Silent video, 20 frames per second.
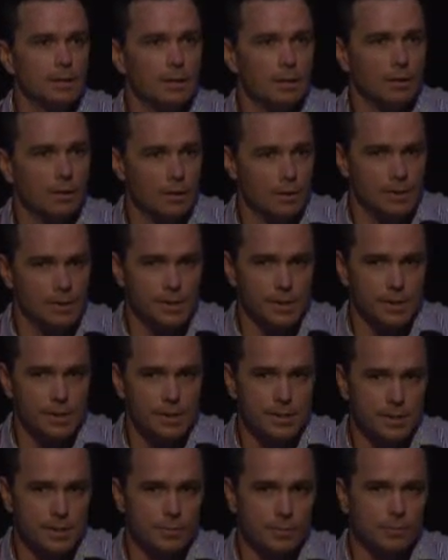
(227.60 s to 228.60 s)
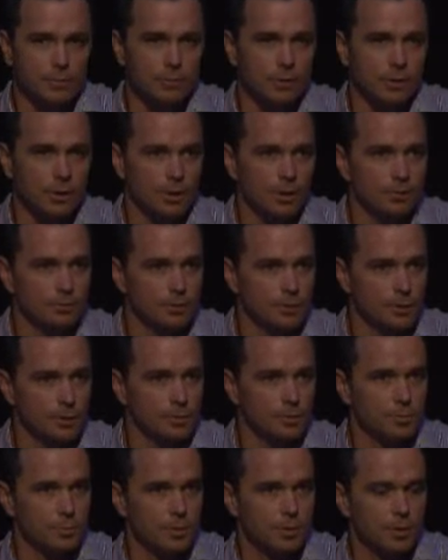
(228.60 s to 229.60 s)
ICT-provided
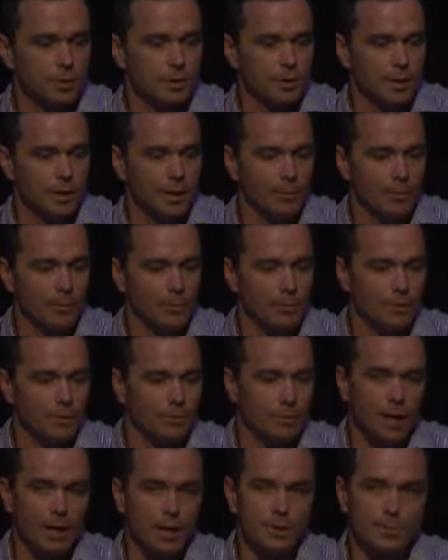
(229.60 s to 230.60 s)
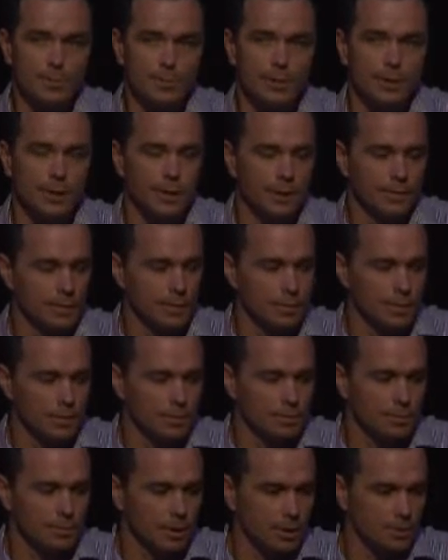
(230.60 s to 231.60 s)
virtual private network arrangement at the
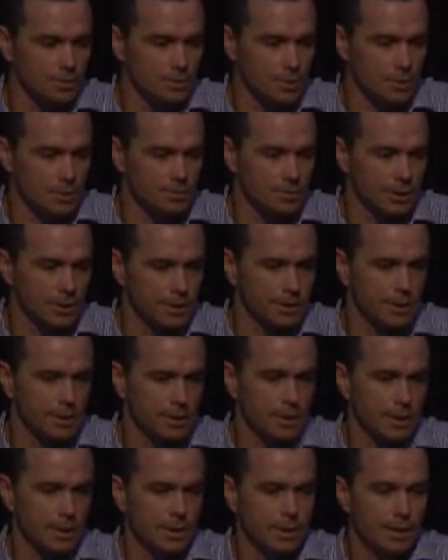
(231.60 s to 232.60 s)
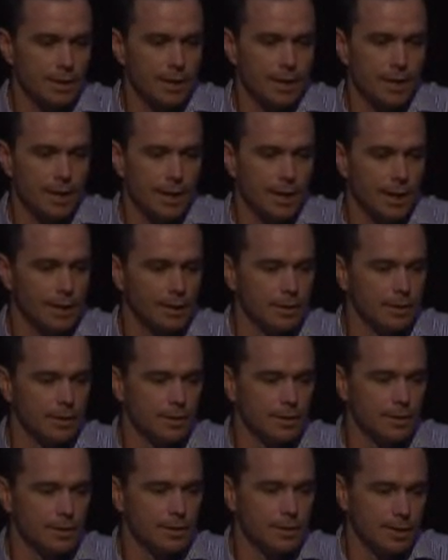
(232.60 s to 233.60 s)
local health district. And
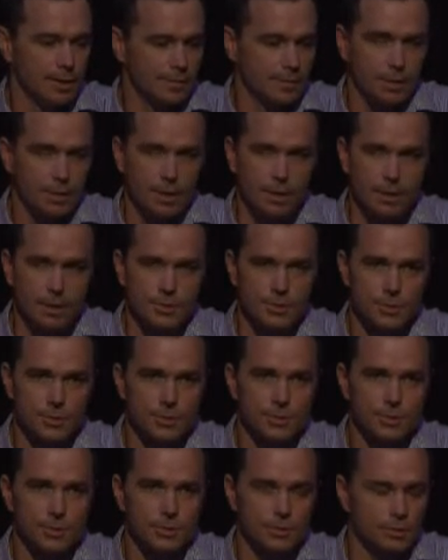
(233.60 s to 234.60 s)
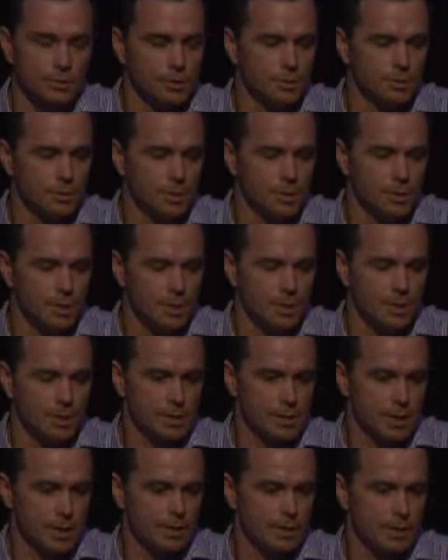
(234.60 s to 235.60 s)
definitely an alternate solution was
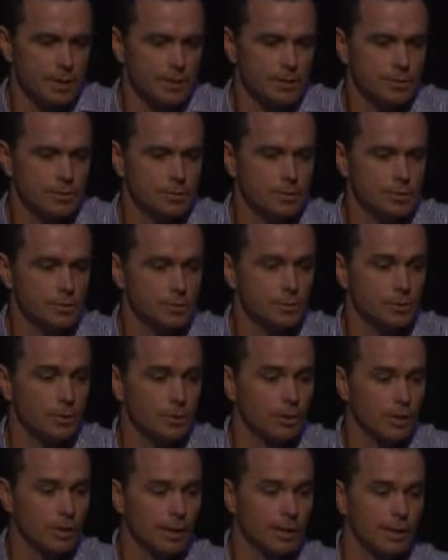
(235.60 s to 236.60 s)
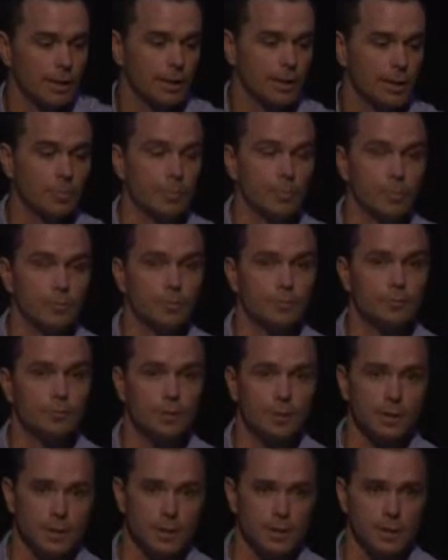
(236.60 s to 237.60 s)
necessary to try and improve
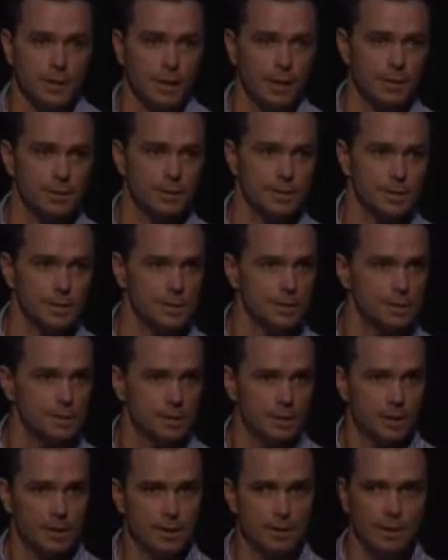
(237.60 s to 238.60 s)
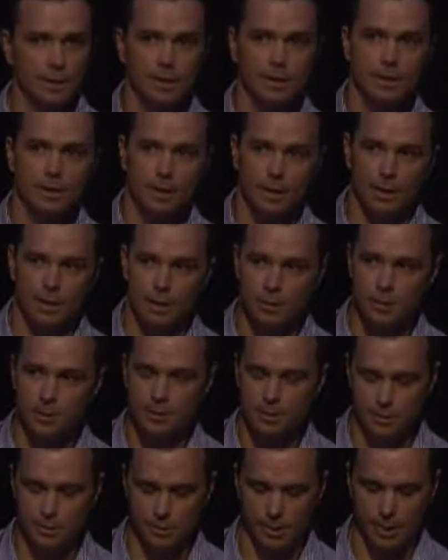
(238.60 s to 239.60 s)
clinician access
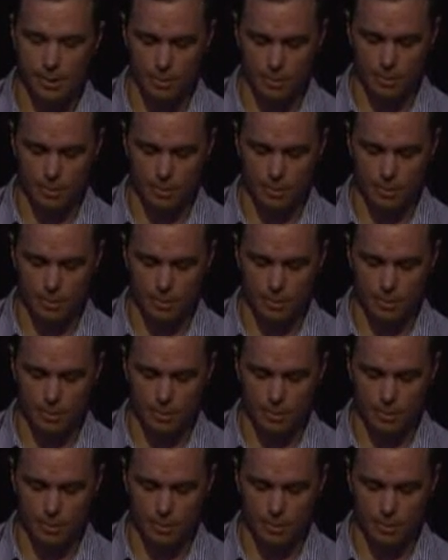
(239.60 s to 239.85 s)
to our